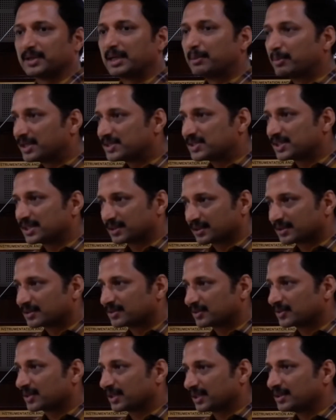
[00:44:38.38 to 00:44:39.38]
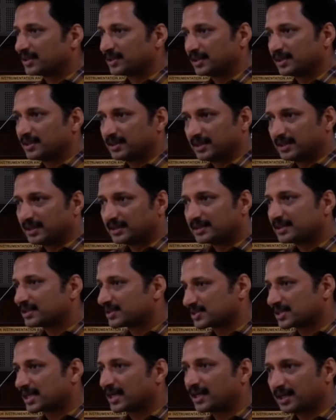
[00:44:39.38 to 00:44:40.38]
imaging, okay, in
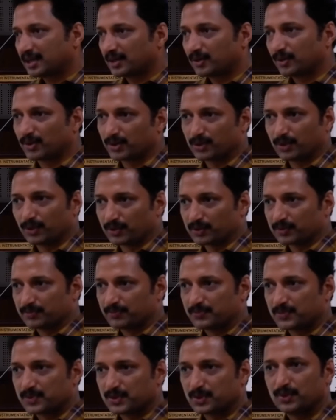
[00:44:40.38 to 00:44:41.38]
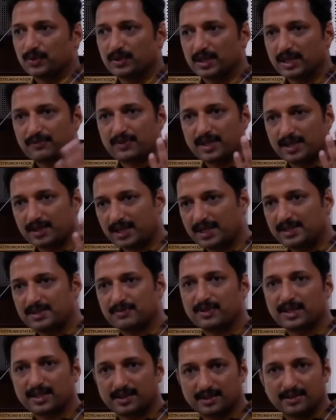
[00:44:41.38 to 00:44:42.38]
the scanning or not. So left and right
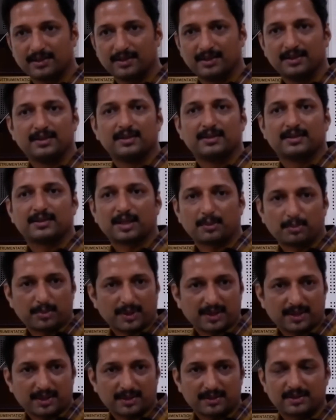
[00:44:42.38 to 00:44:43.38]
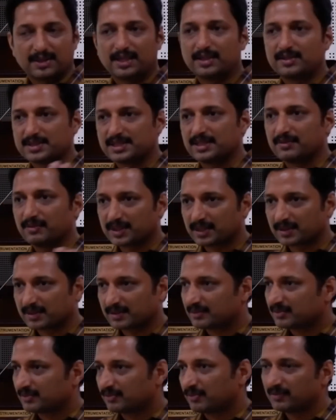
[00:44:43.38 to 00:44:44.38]
we can compare and see whether
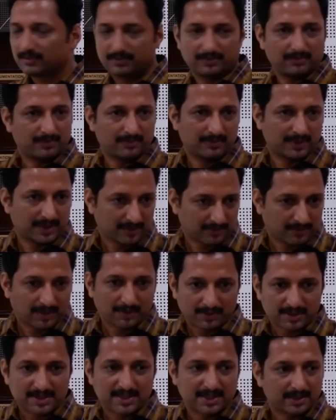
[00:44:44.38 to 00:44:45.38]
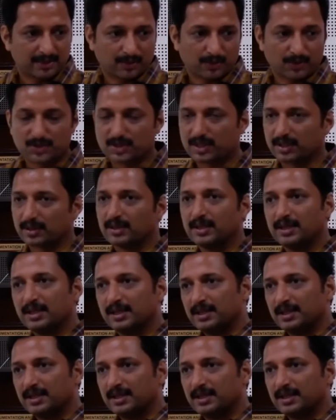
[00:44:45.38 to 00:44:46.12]
what we see original.